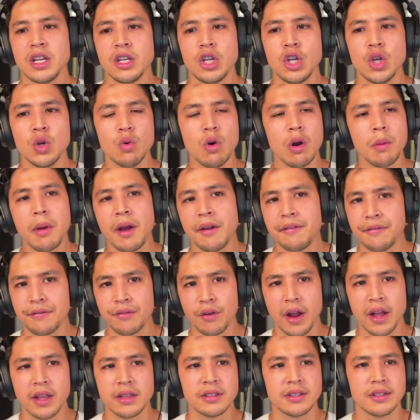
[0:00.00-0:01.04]
you are my
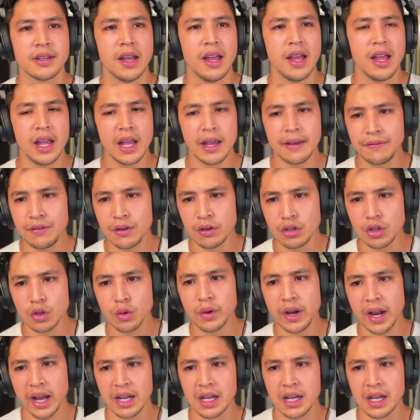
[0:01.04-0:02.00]
friends if you do what I